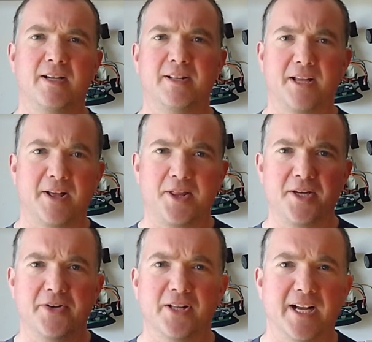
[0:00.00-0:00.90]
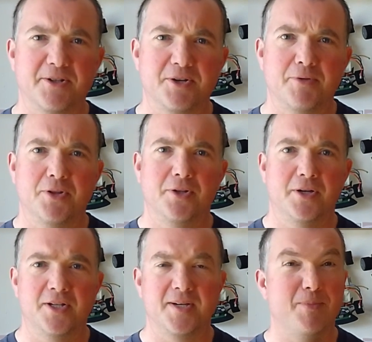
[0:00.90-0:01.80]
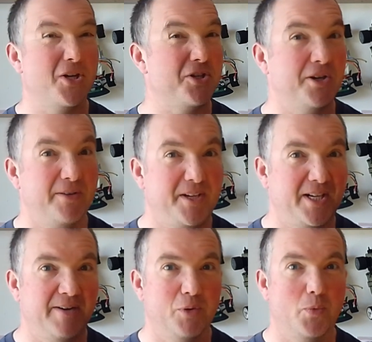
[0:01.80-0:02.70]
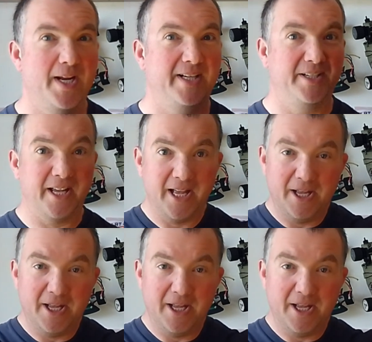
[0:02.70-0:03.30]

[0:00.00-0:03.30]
I think you're allowed to run those. I'm not sure if you can have a wing.